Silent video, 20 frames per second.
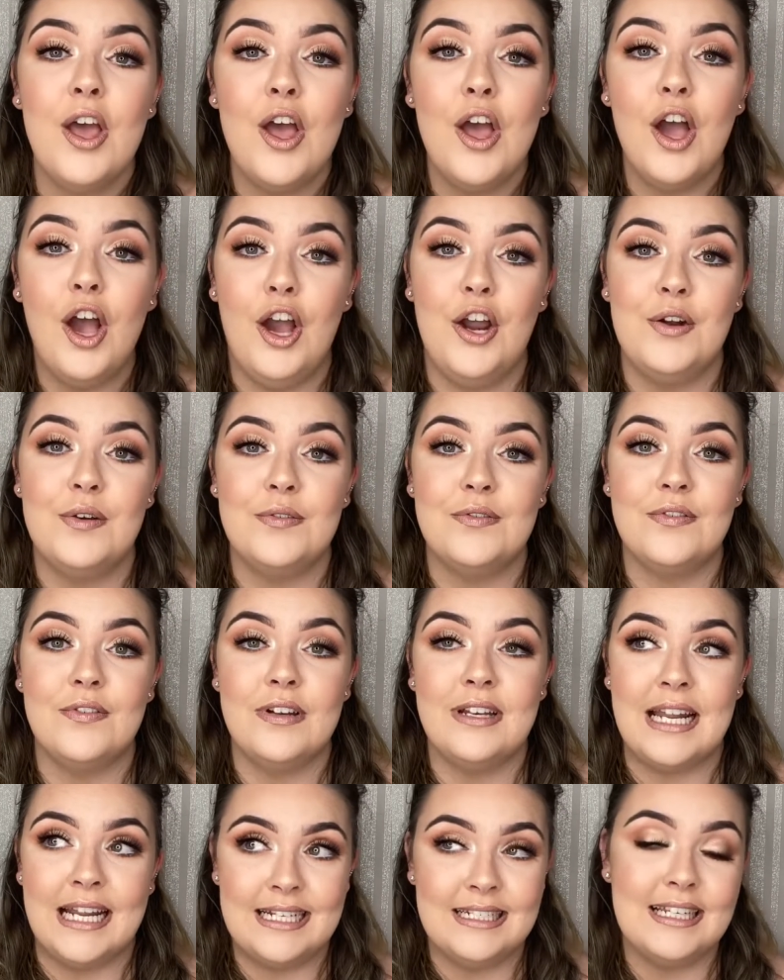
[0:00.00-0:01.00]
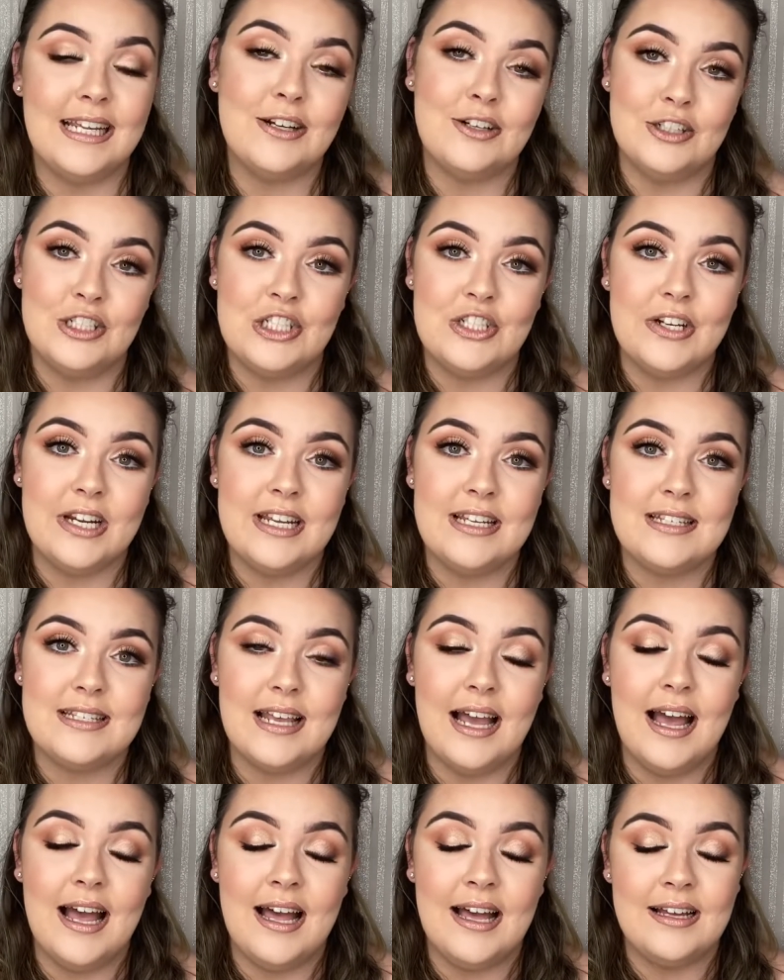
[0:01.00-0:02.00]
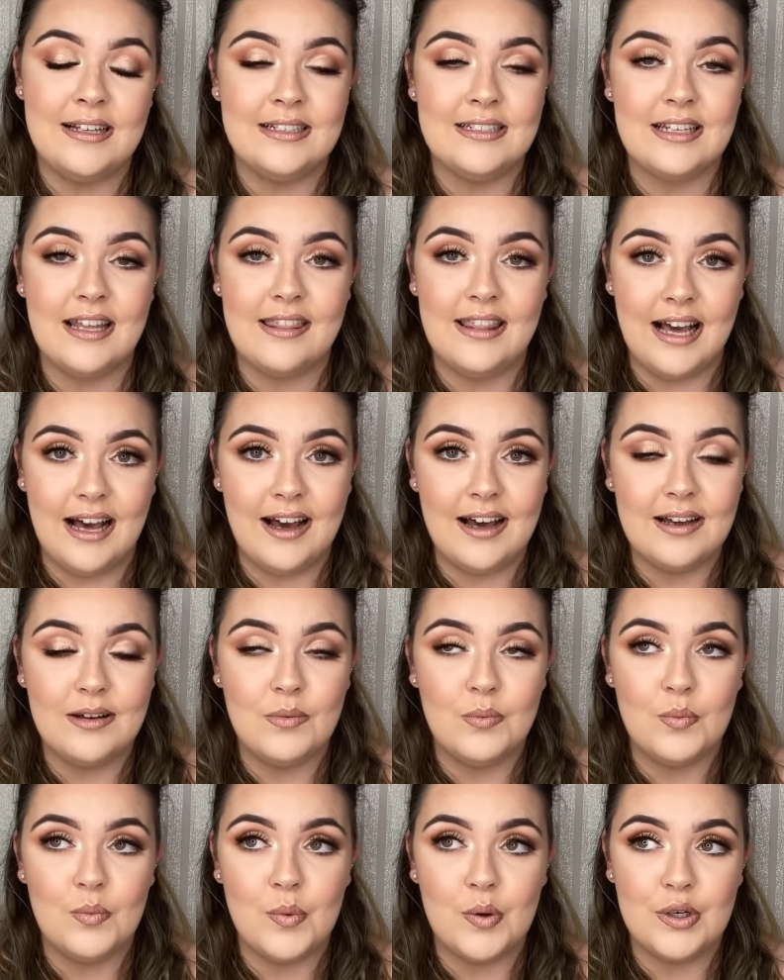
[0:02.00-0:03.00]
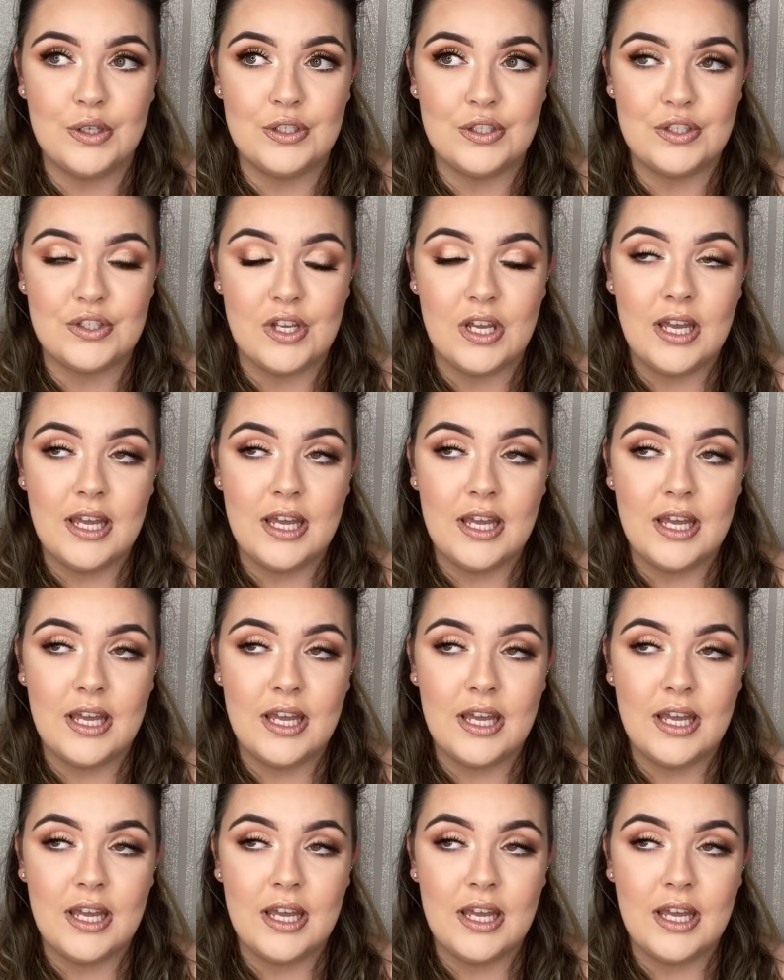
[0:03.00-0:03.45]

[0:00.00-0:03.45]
out of 90 countries, and that was